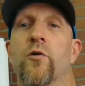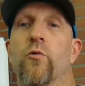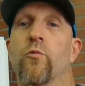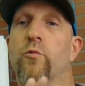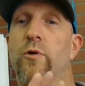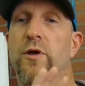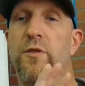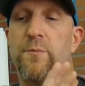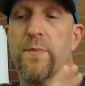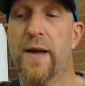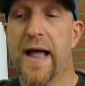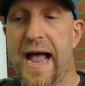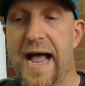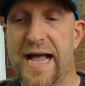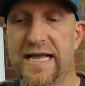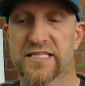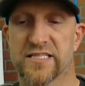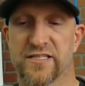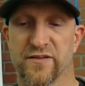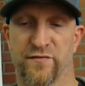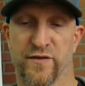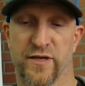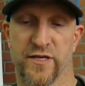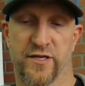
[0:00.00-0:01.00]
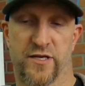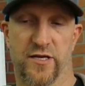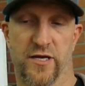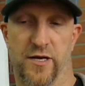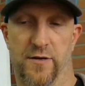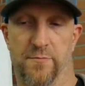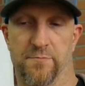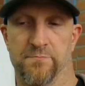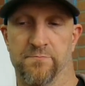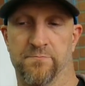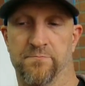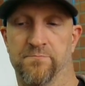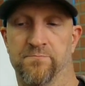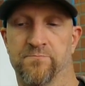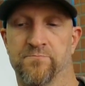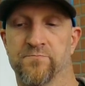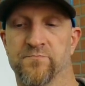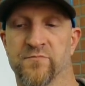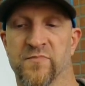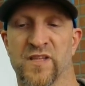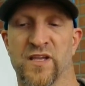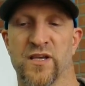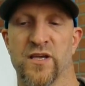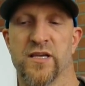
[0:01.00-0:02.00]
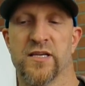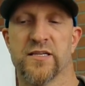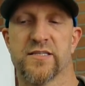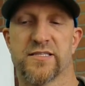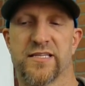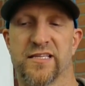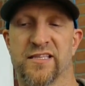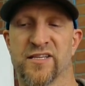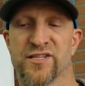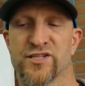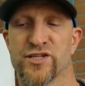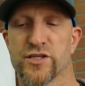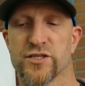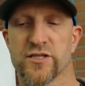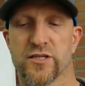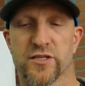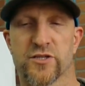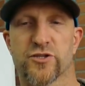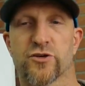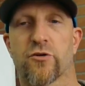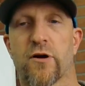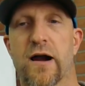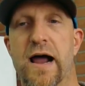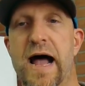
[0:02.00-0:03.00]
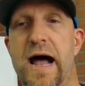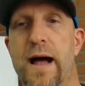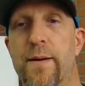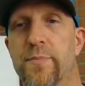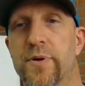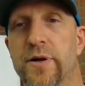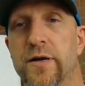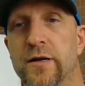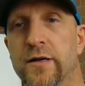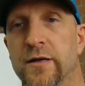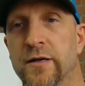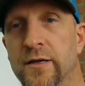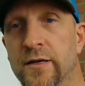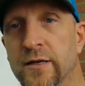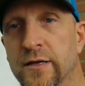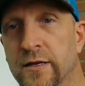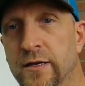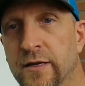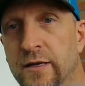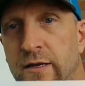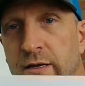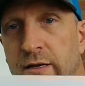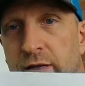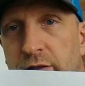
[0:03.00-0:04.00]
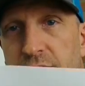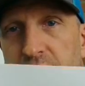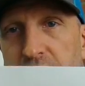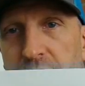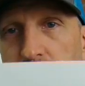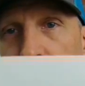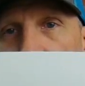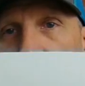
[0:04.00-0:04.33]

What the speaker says: with passive income. See, this is the trap that